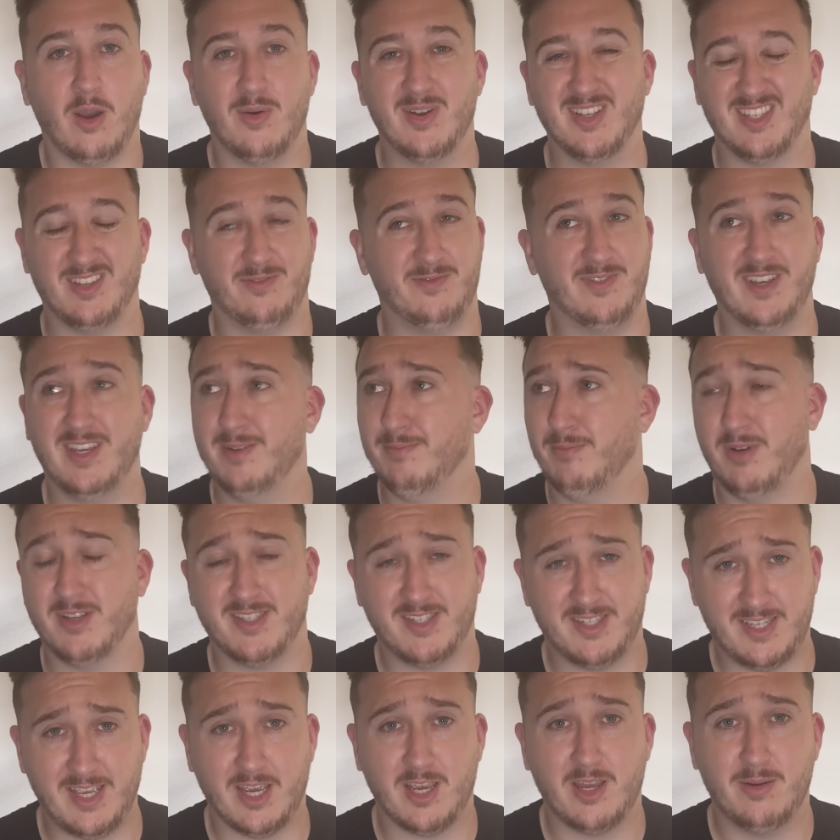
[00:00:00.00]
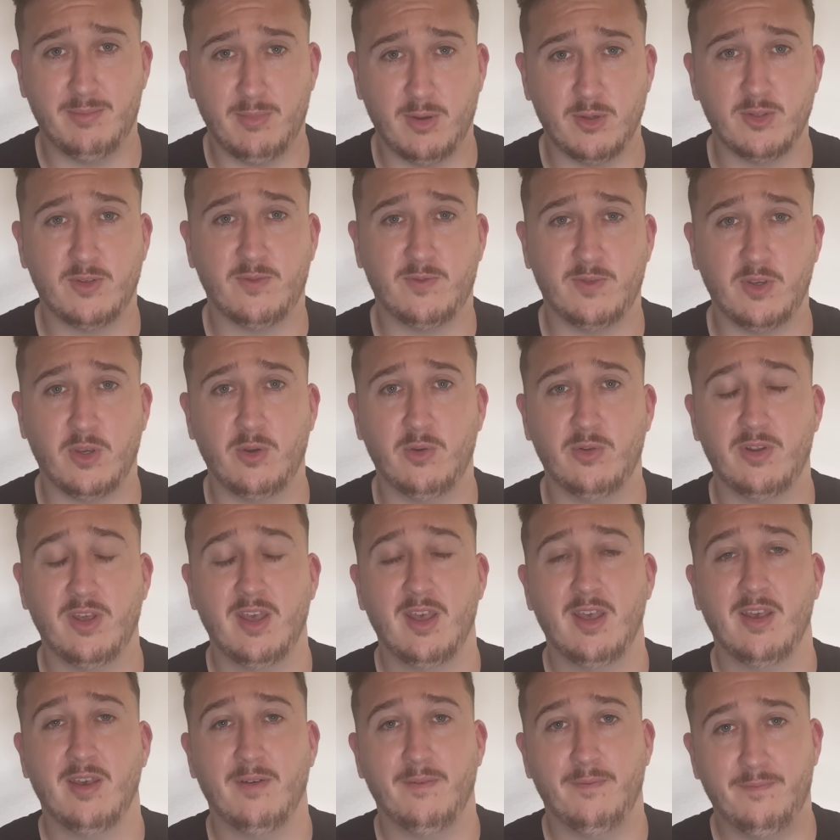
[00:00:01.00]
It's, I think, my second most viewed
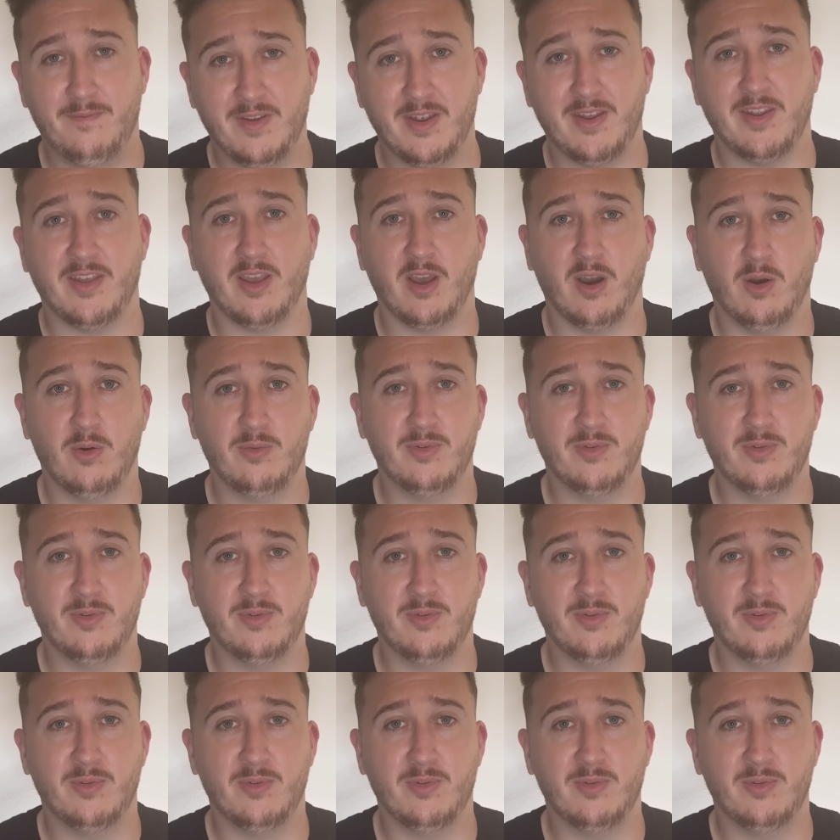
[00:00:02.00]
video.